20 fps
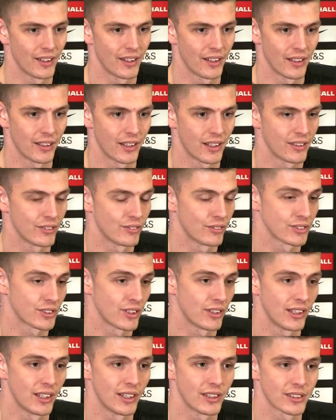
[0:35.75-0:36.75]
and then
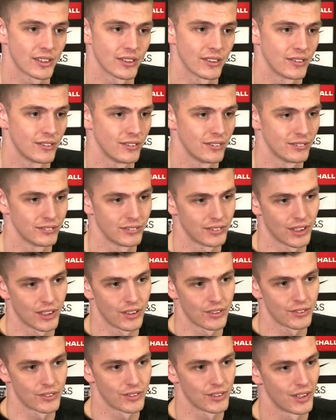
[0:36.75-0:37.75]
also League Two,
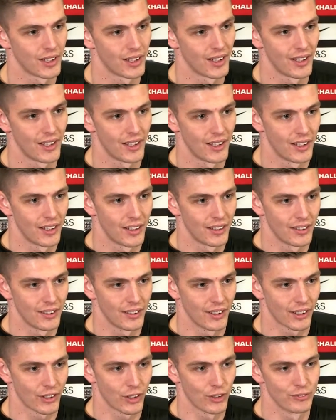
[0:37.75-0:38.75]

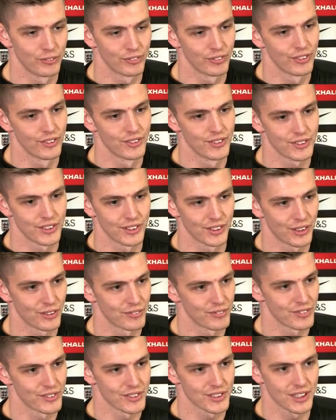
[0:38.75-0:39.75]
and the Conference and the
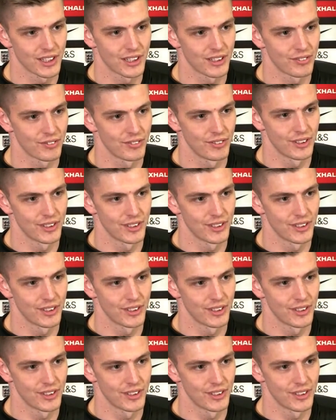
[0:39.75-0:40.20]
Conference South.